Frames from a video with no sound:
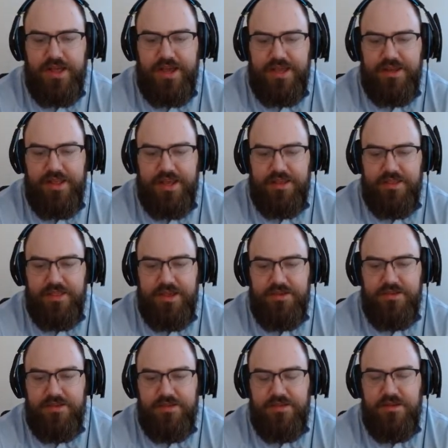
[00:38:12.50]
line like
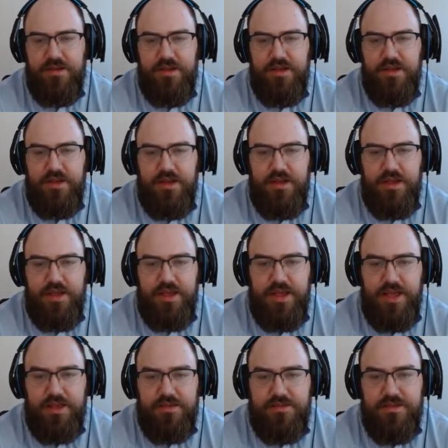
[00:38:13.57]
this
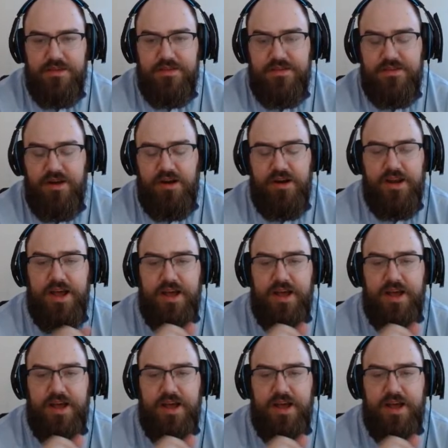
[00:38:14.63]
is to start